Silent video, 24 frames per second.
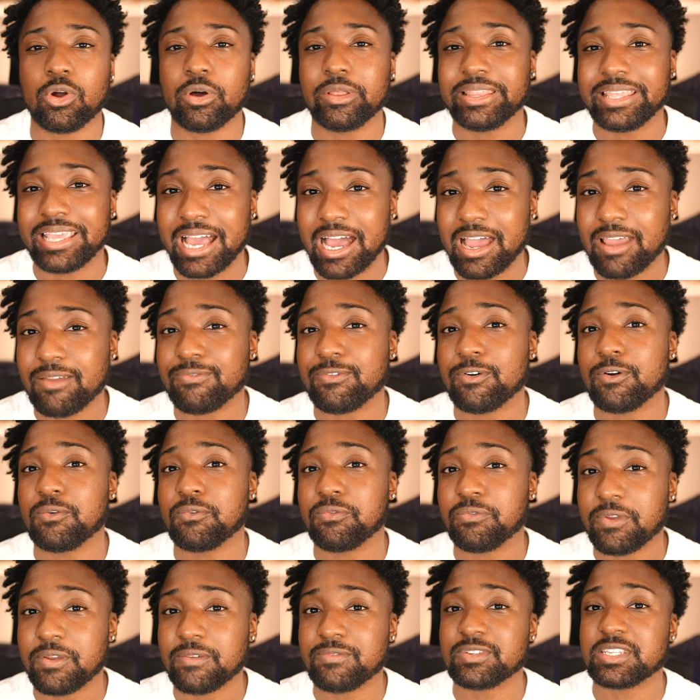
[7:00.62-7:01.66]
on the iPhone
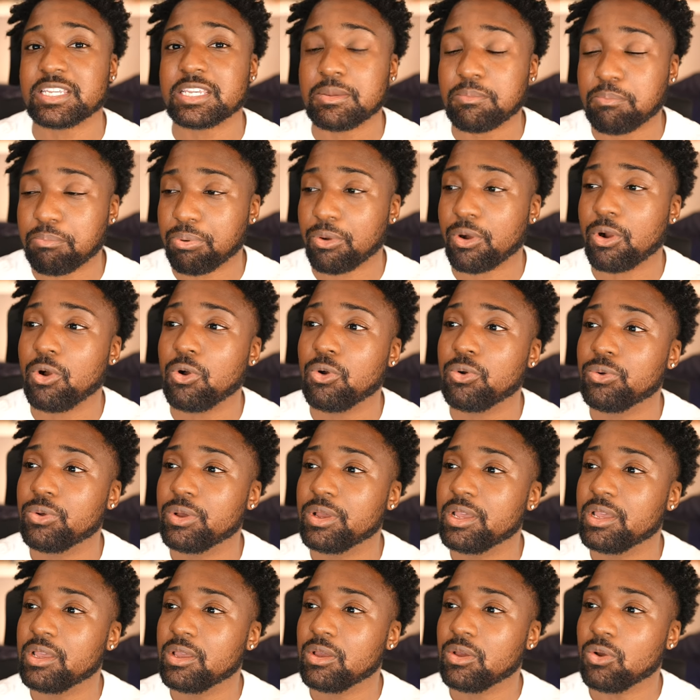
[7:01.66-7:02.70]
15 Pro
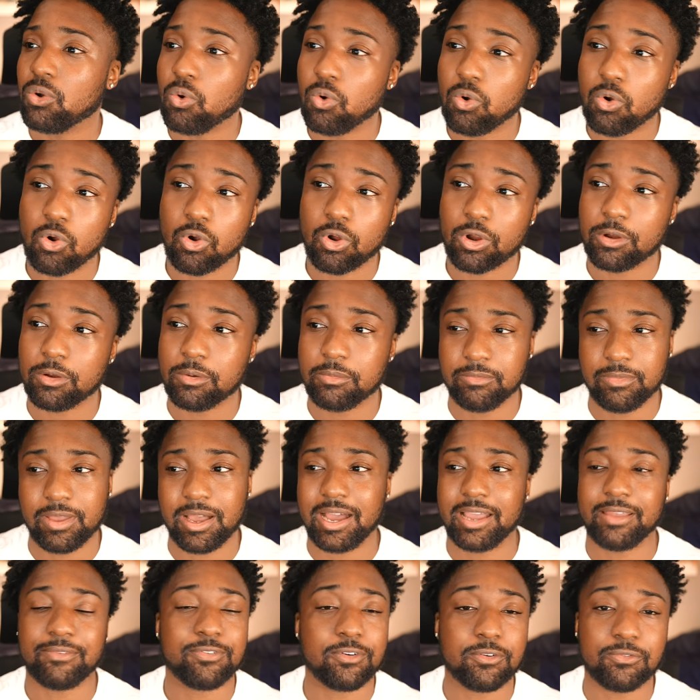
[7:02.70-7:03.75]
or
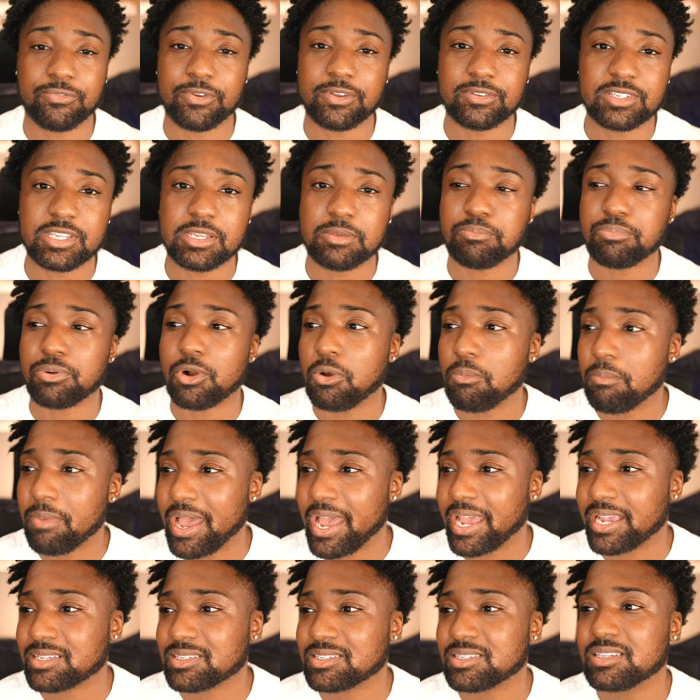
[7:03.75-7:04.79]
iPhone 15 Pro
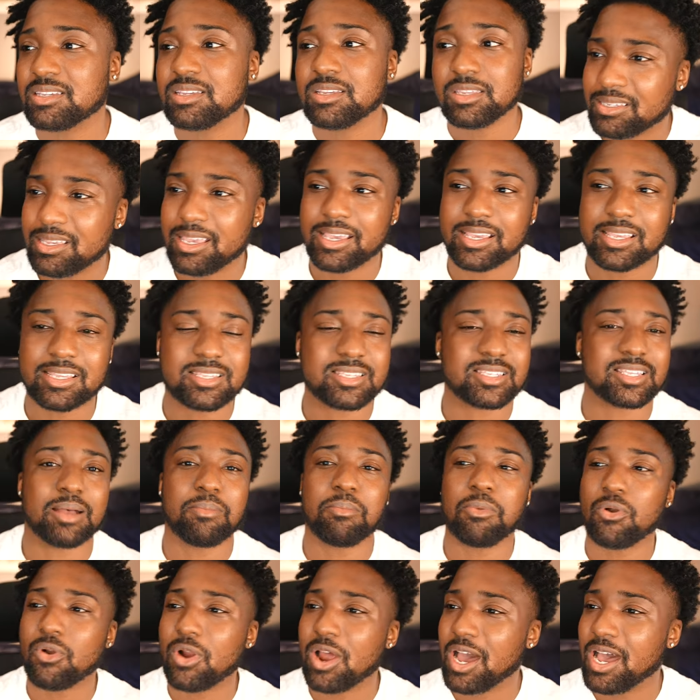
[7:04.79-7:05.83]
Max. It could
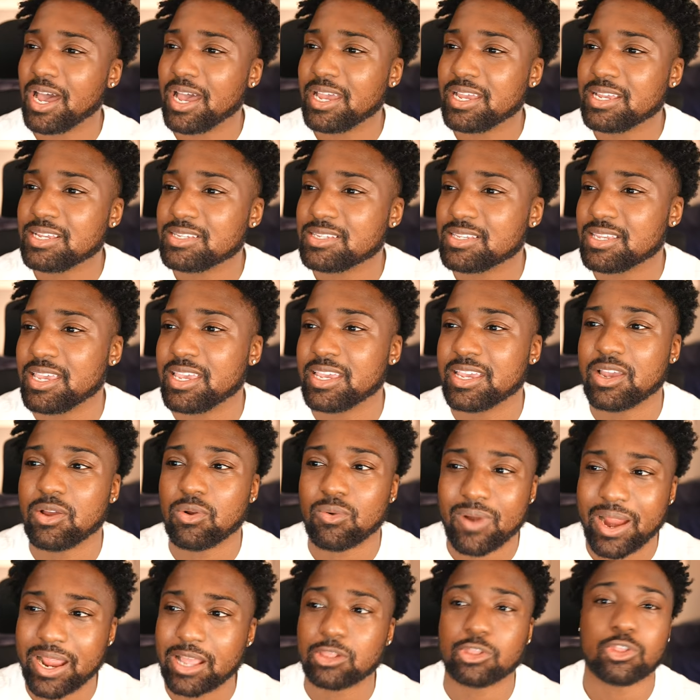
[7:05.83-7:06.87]
summarize, it could
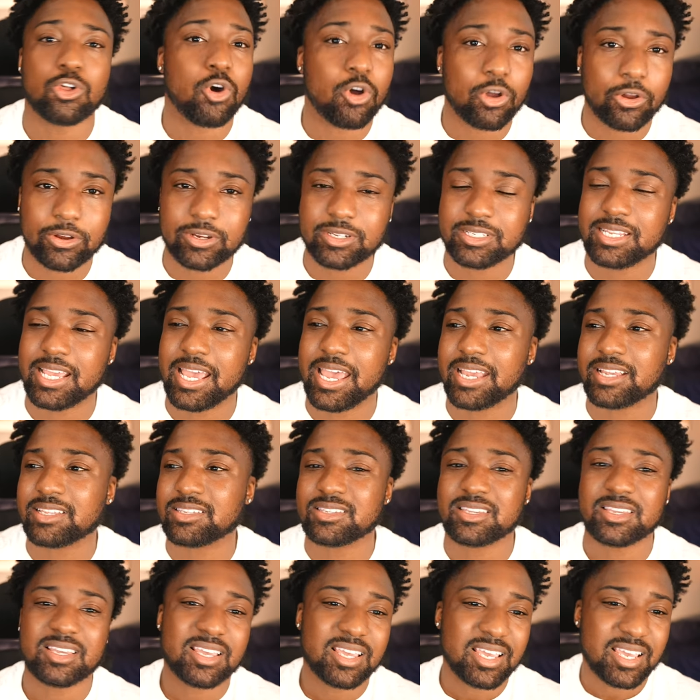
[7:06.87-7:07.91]
write longer
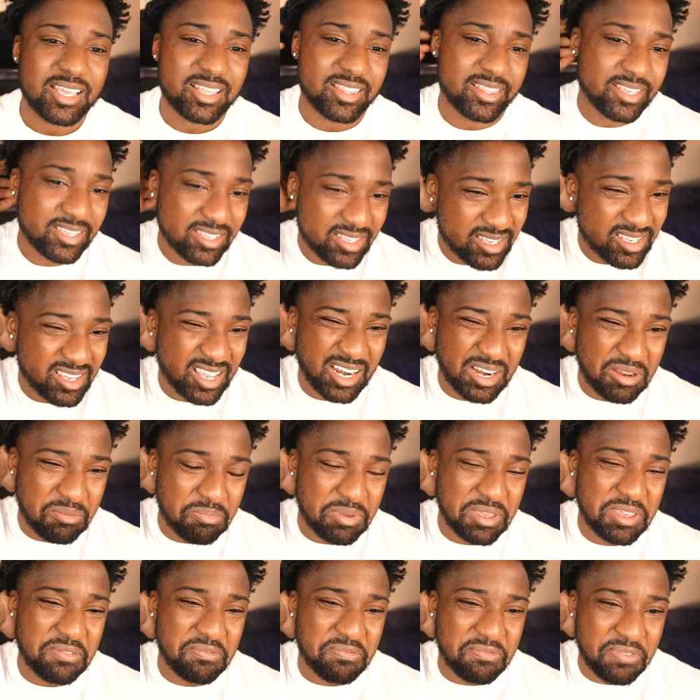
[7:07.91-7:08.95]
text. This is going to
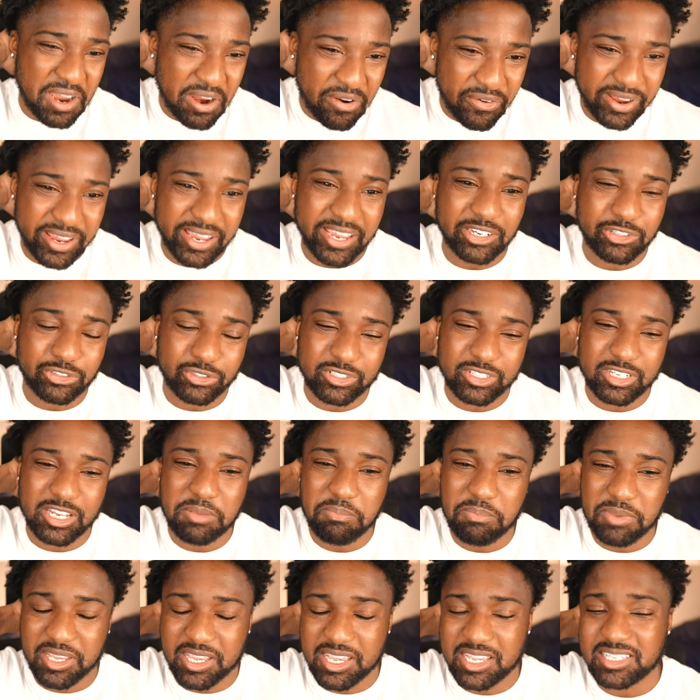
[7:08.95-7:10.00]
be very
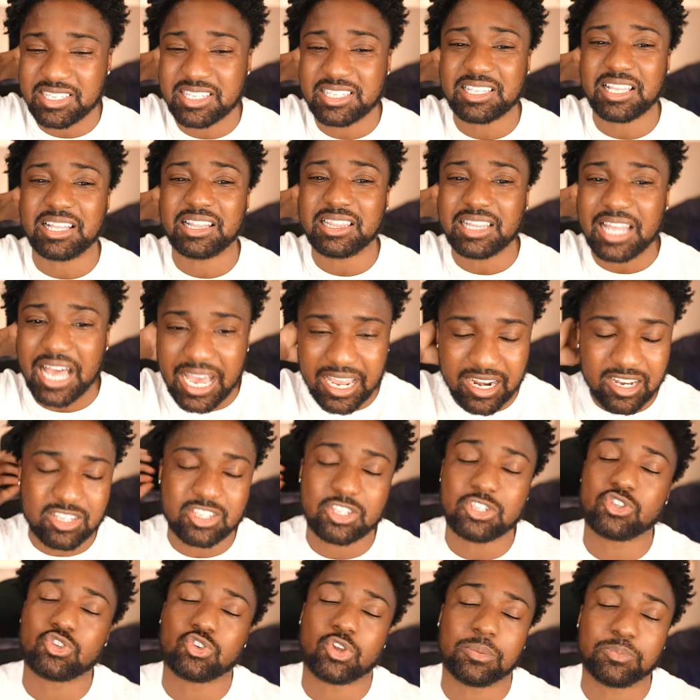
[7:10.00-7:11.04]
interesting because there's a lot of
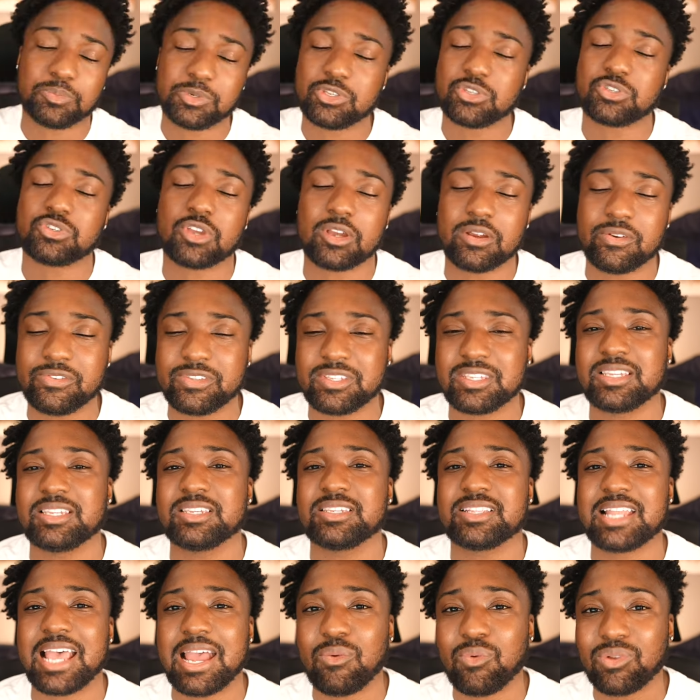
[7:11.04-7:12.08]
subscription services
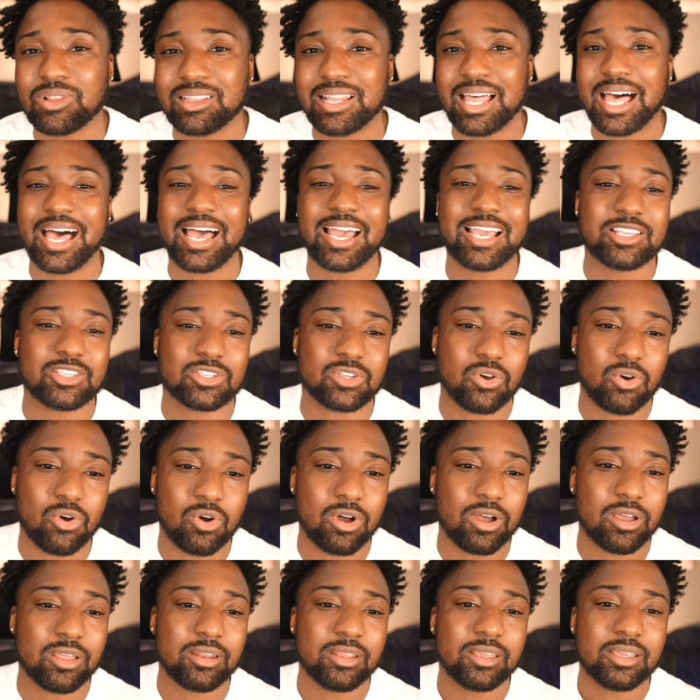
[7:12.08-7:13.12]
that relies
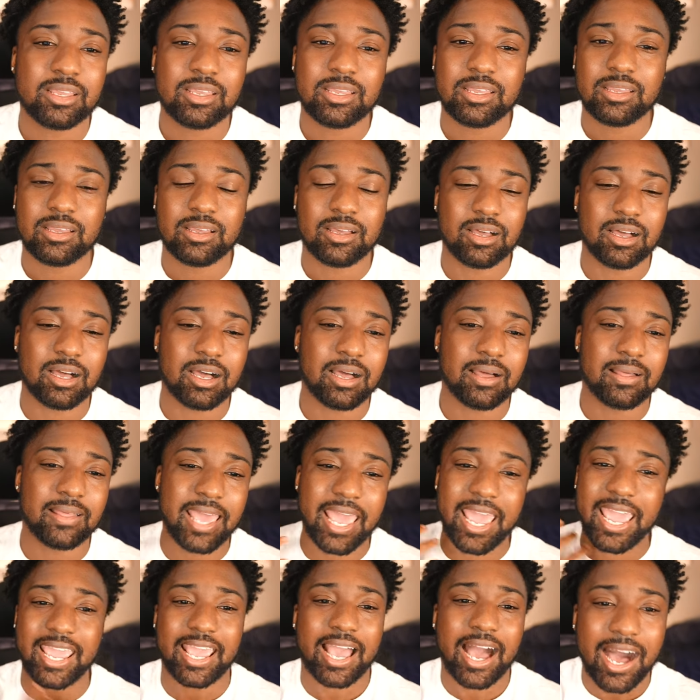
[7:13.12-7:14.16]
on uh,
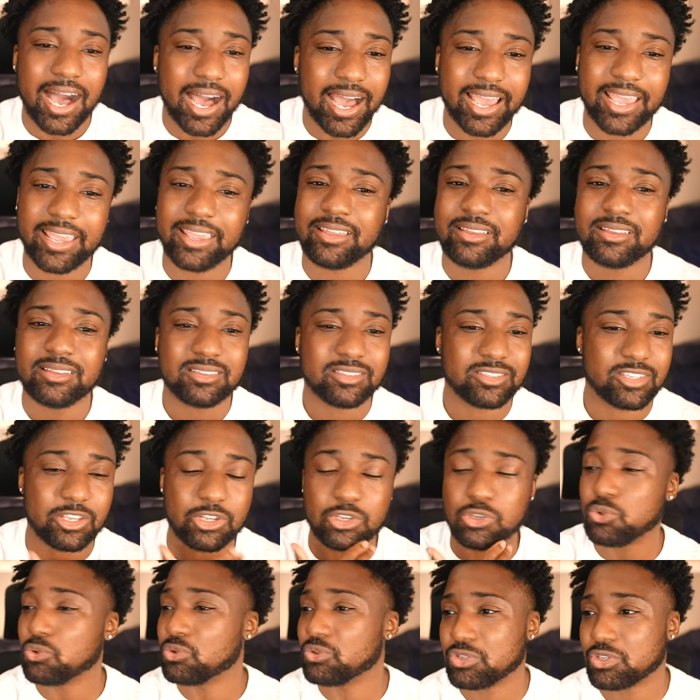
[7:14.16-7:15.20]
AI to
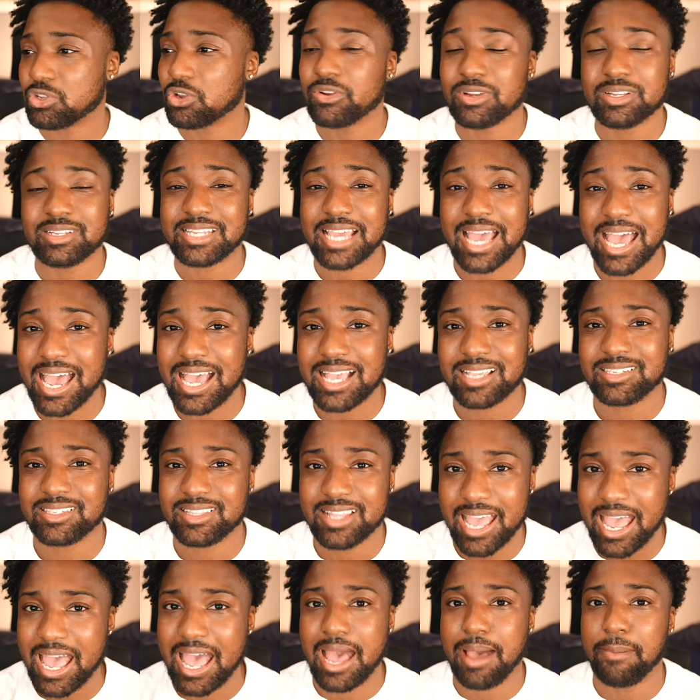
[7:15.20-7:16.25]
do certain tasks
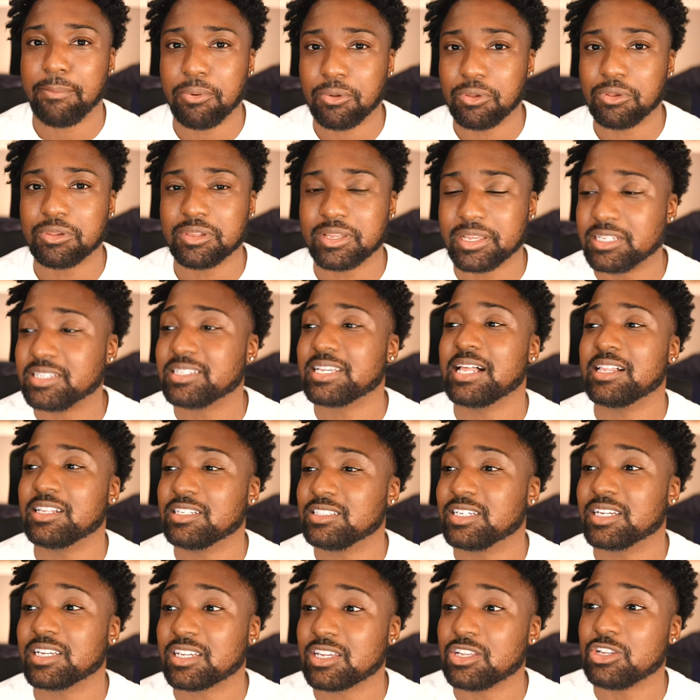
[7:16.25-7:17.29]
that Apple
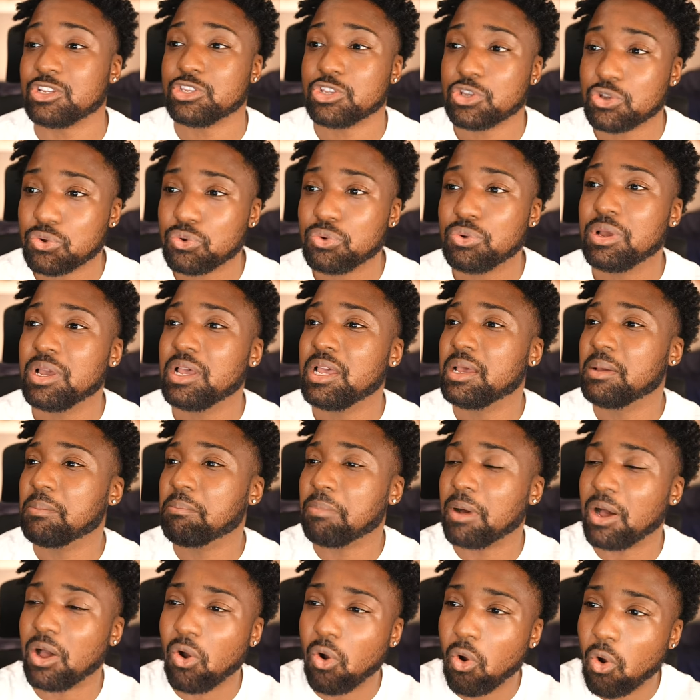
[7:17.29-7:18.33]
Intelligent can do.
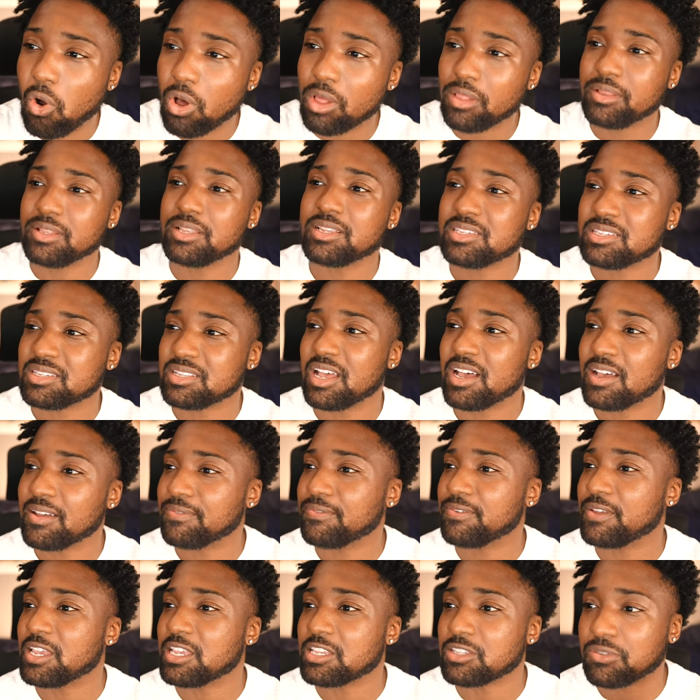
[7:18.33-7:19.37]
But all of this
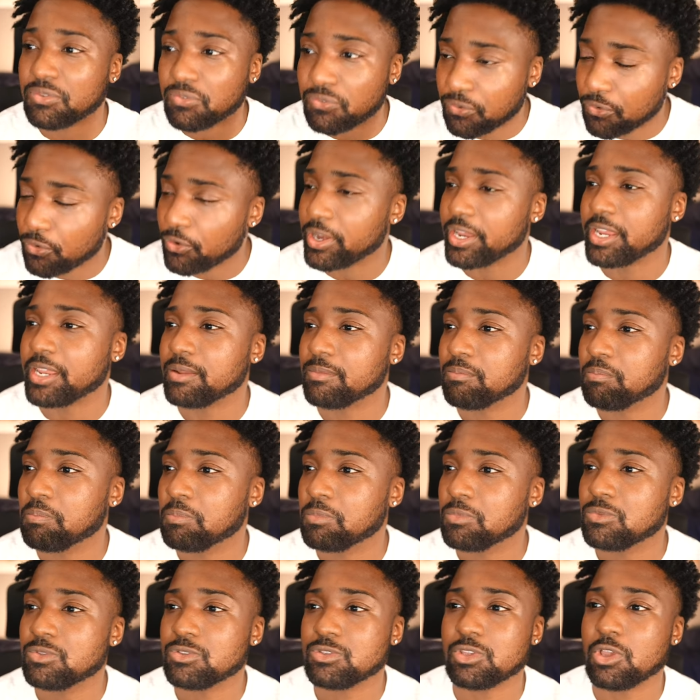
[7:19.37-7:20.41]
stuff is free.
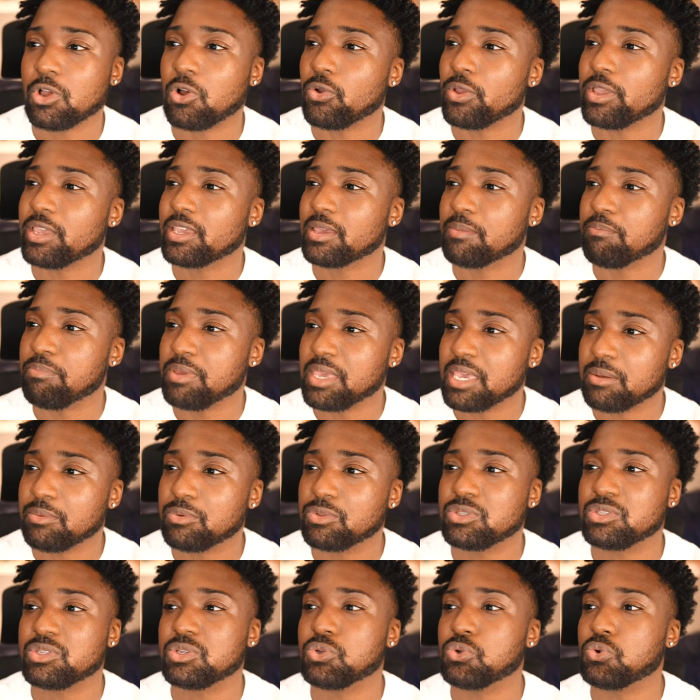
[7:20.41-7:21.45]
So it could be able
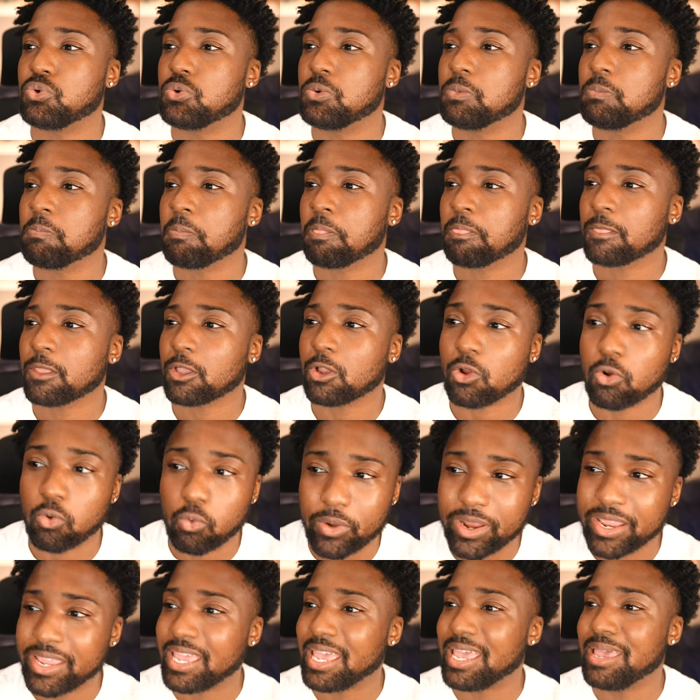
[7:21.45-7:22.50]
to create